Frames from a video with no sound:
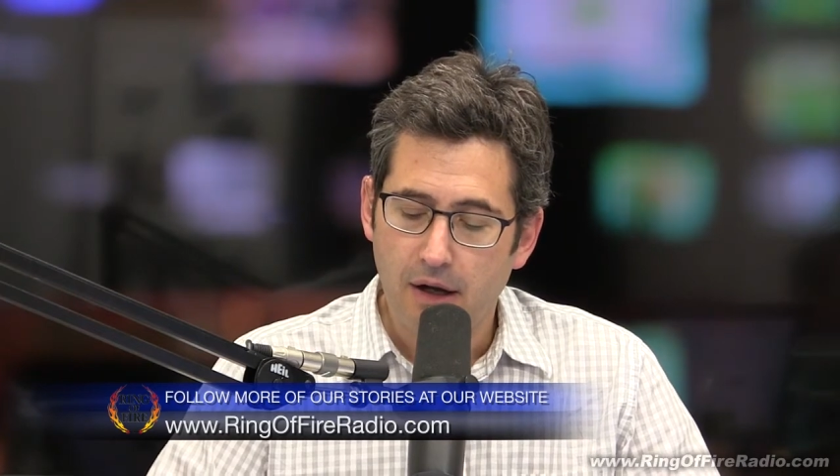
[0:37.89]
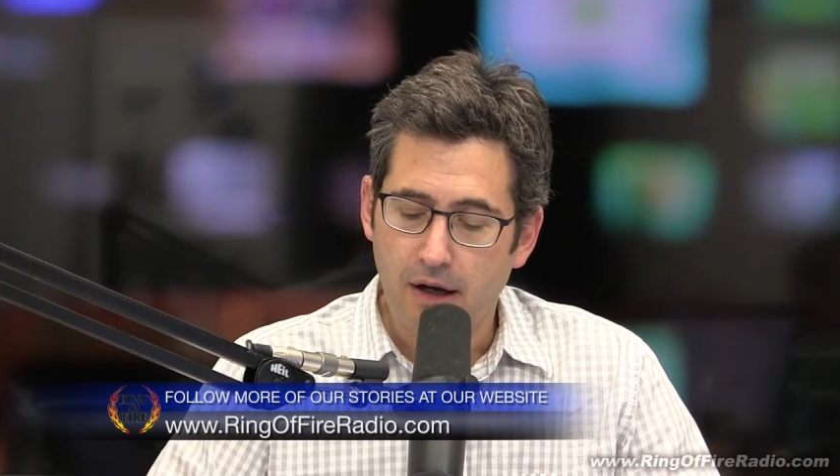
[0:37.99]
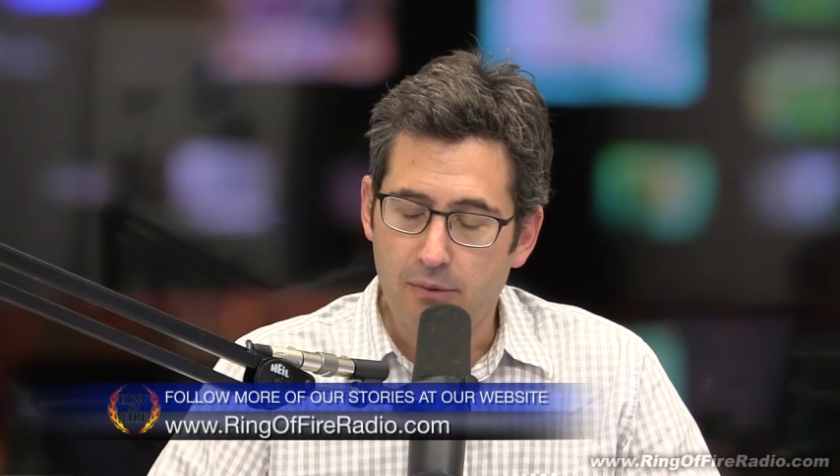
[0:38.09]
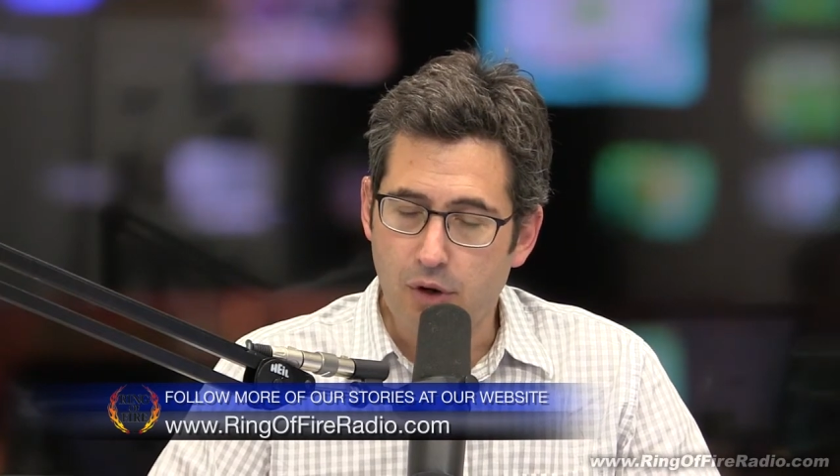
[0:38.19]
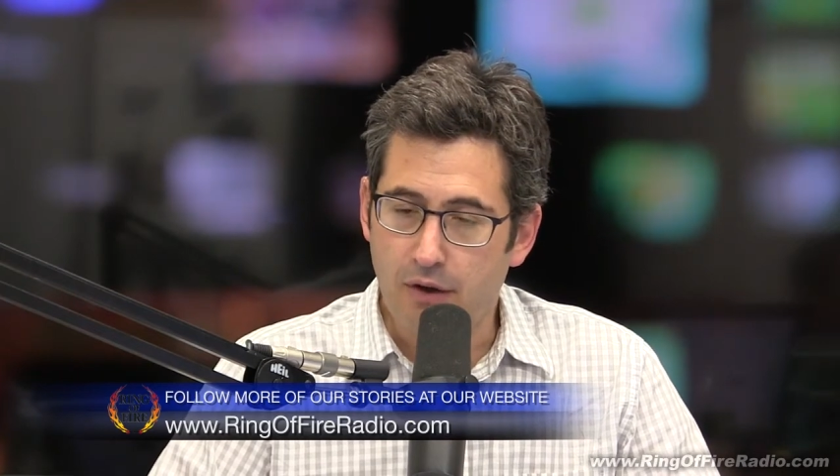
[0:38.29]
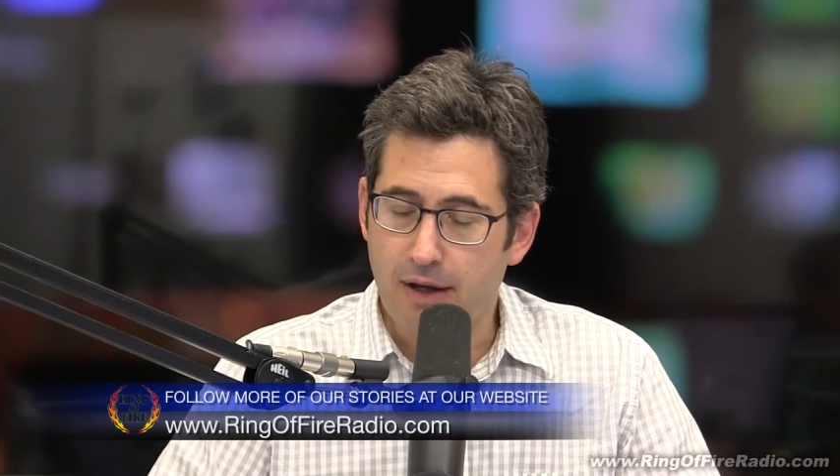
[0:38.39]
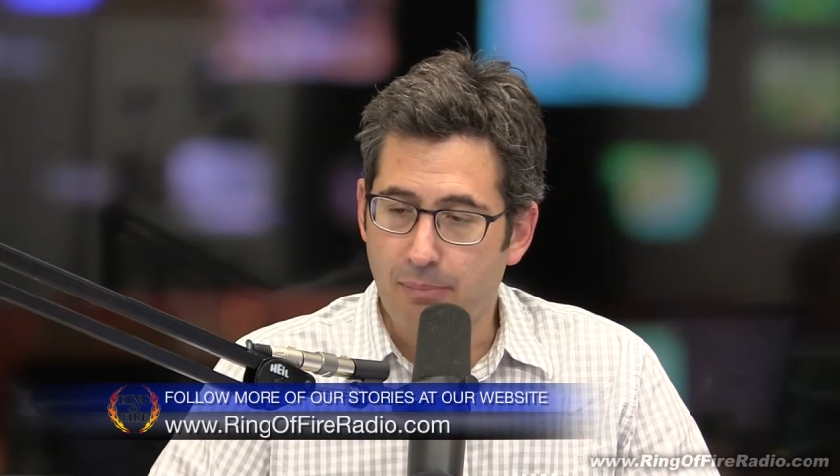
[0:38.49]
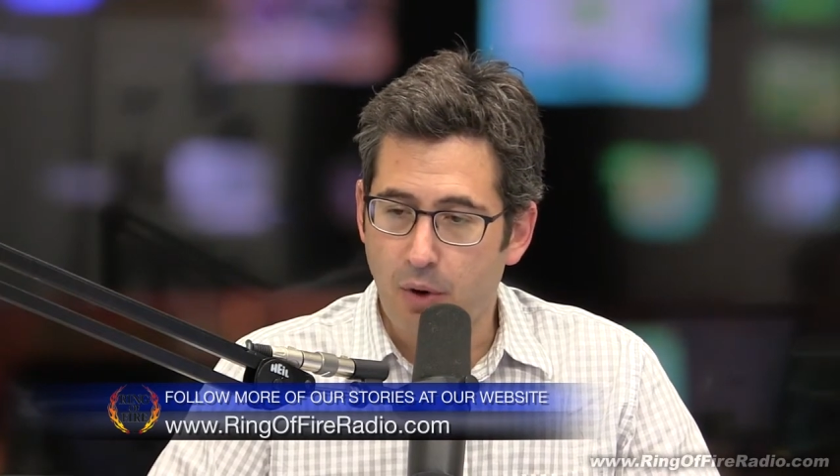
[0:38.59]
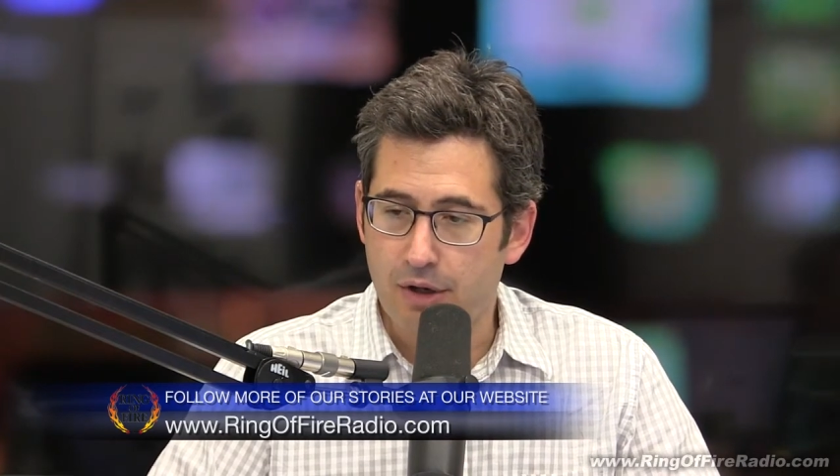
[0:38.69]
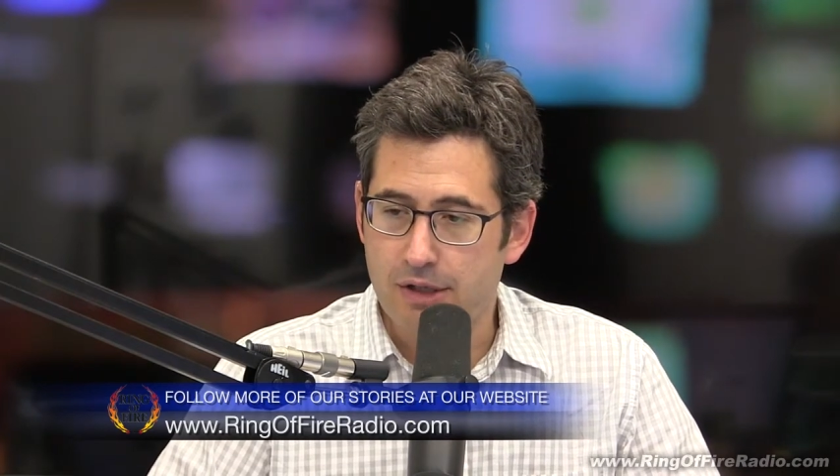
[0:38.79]
uh, really
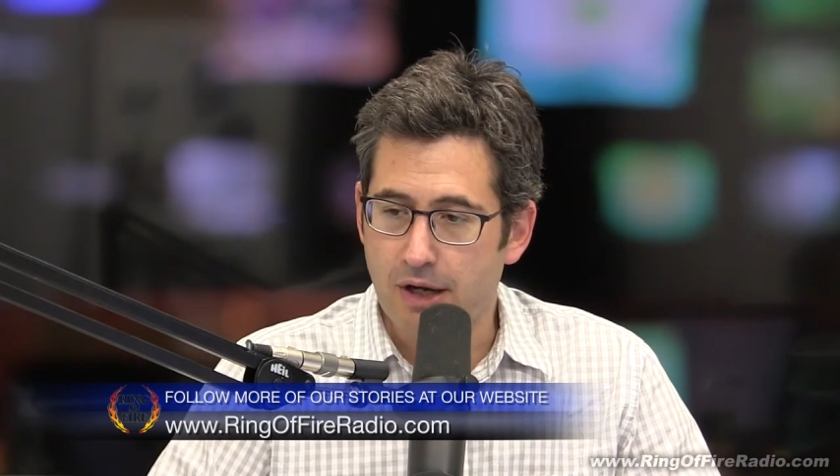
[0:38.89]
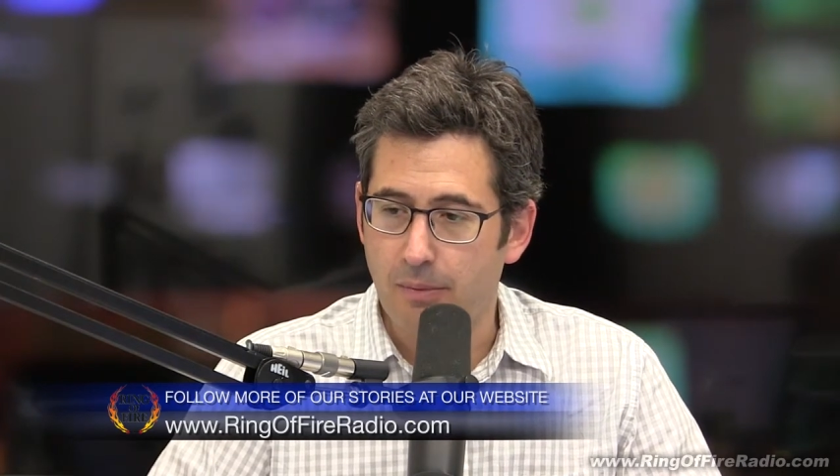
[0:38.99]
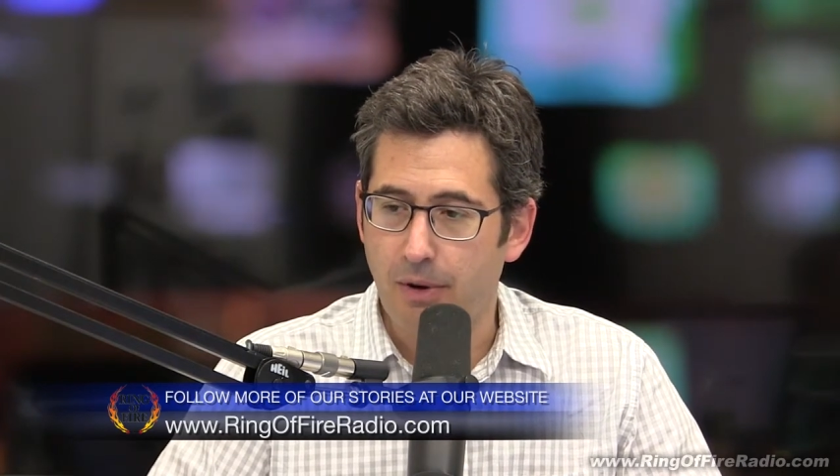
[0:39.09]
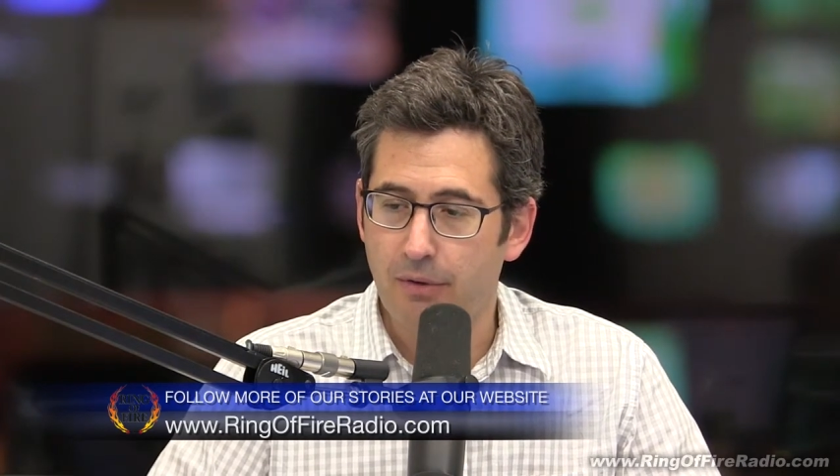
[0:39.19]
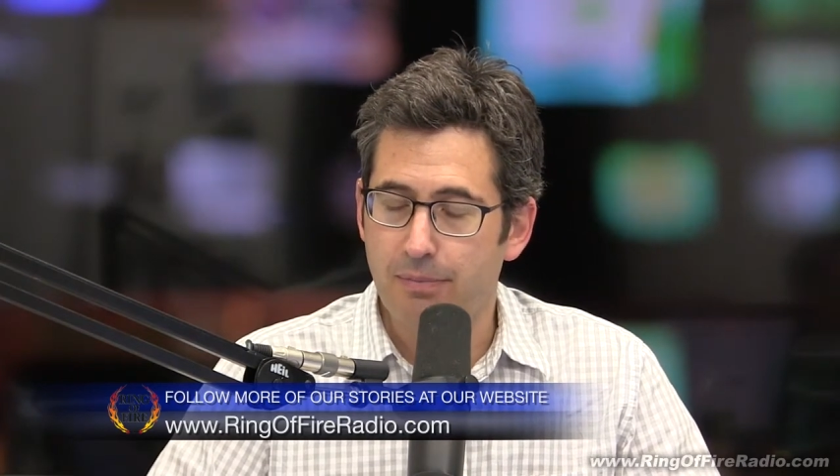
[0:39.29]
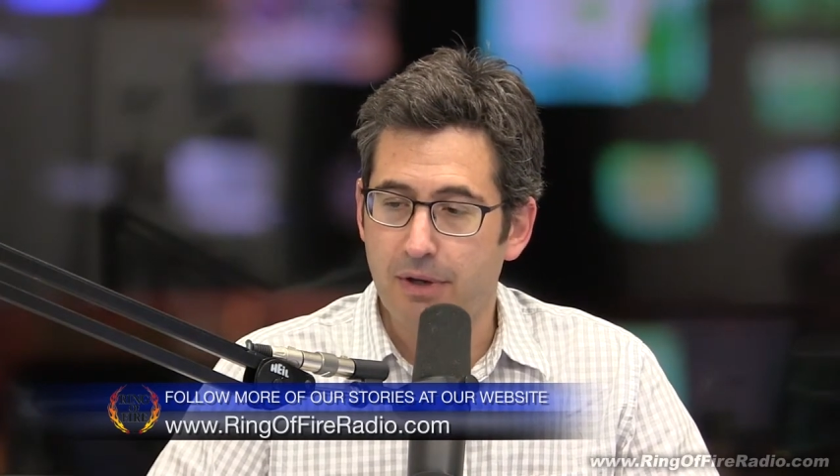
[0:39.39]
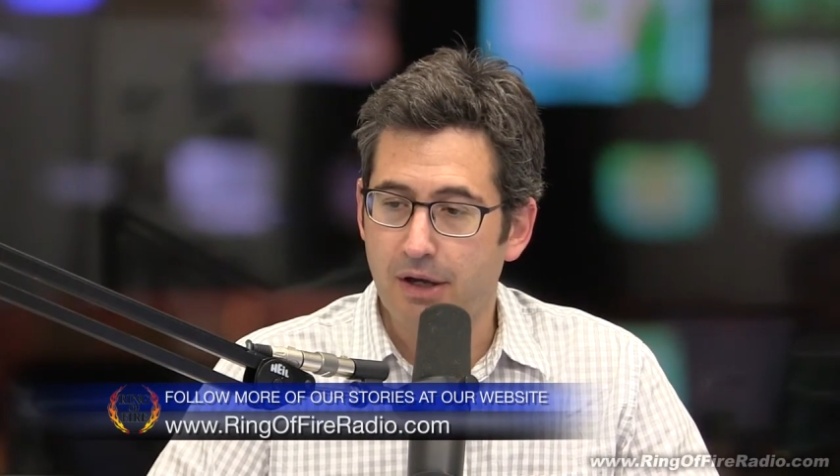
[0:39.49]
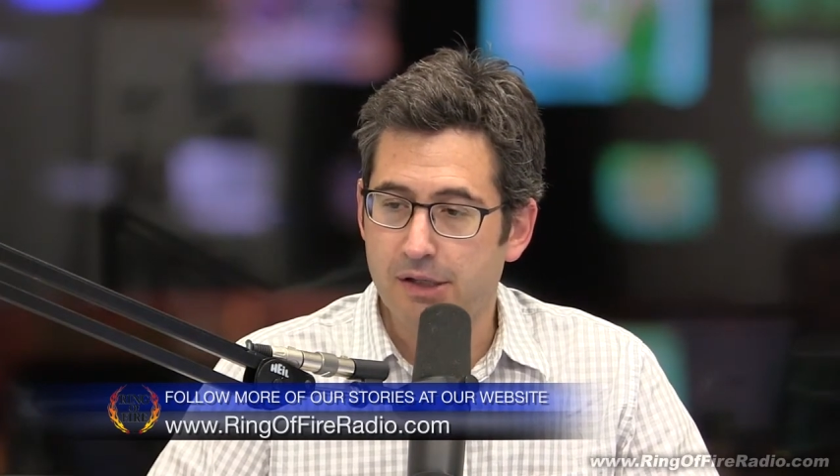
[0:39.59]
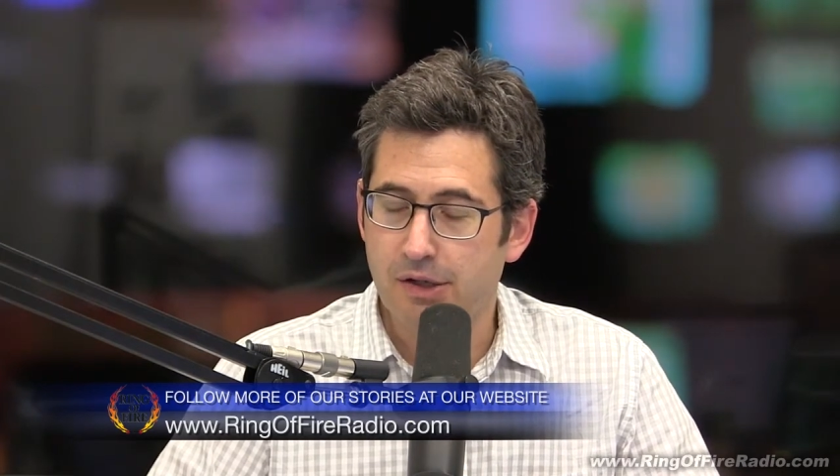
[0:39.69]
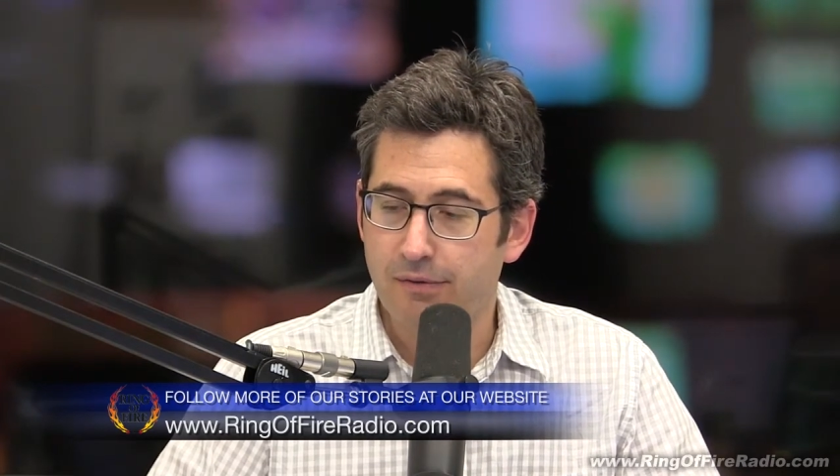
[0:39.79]
important to you, both
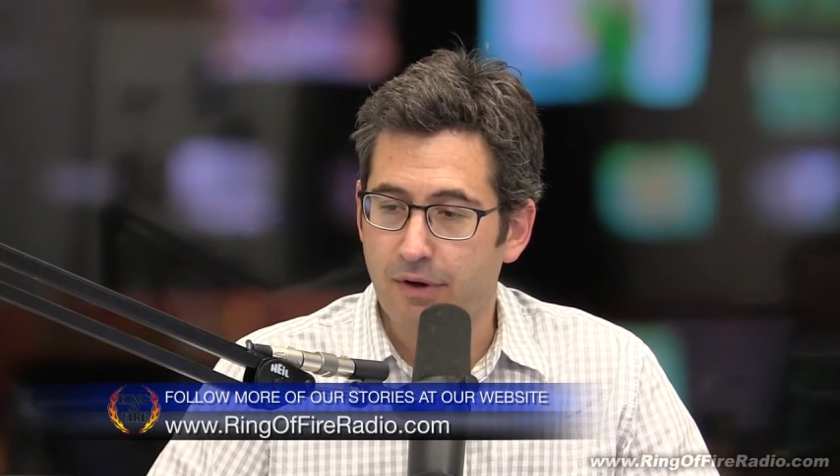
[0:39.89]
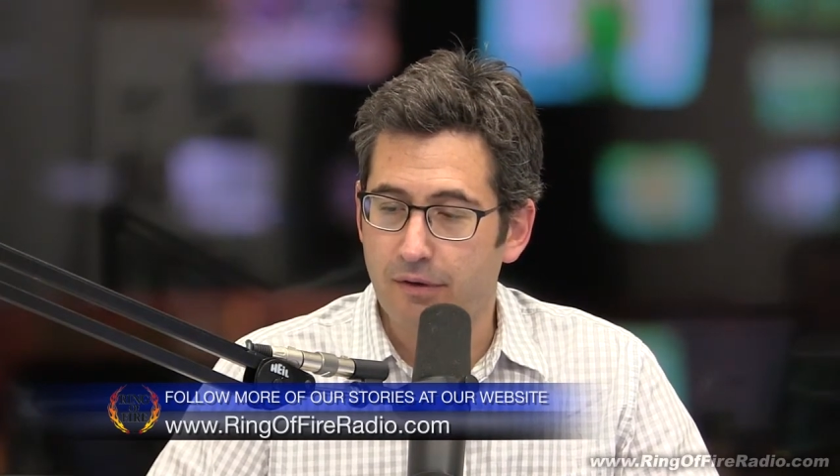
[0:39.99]
because of,